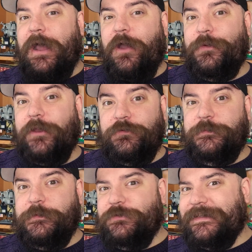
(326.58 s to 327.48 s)
Uh, we're going
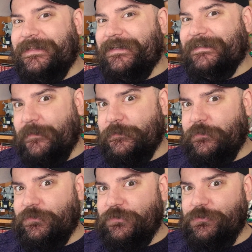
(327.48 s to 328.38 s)
to be using the
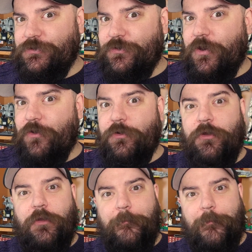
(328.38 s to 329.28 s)
Adaptalux Studio
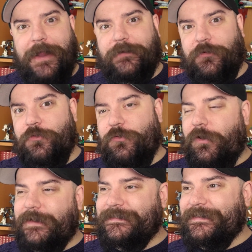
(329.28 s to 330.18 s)
macro
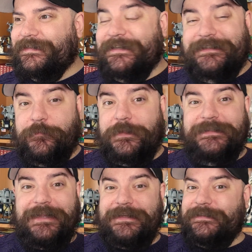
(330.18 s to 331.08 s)
lighting system.
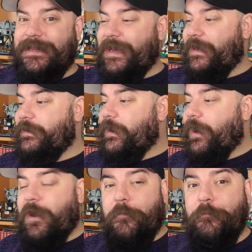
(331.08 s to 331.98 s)
This is a,
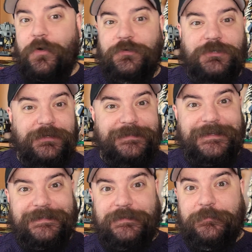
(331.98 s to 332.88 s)
a, modular
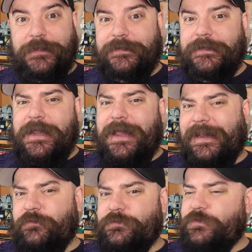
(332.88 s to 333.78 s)
system that
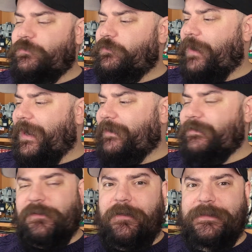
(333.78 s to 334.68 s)
allows you to
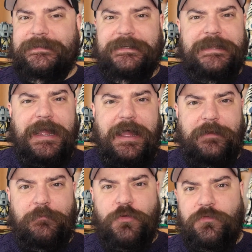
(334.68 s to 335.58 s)
add lights
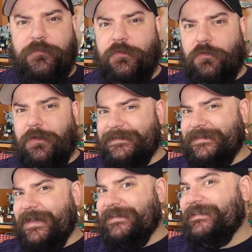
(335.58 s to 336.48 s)
and move your
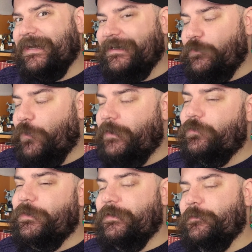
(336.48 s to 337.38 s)
lights exactly where
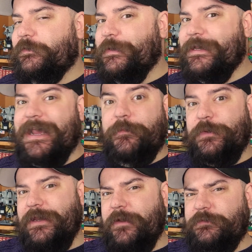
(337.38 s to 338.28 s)
you need them to be. And
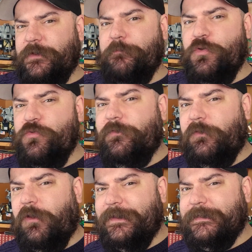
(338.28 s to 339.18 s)
being able to move
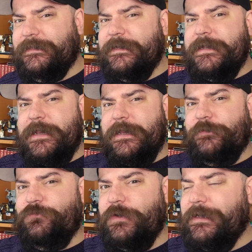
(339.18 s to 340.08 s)
lights
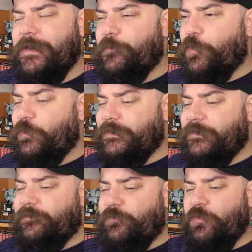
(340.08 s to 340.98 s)
is really
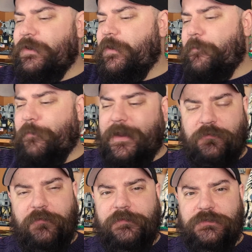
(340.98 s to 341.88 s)
important for
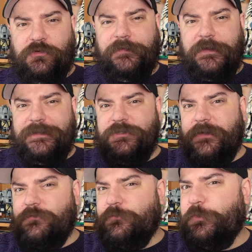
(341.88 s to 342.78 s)
macro photography in general,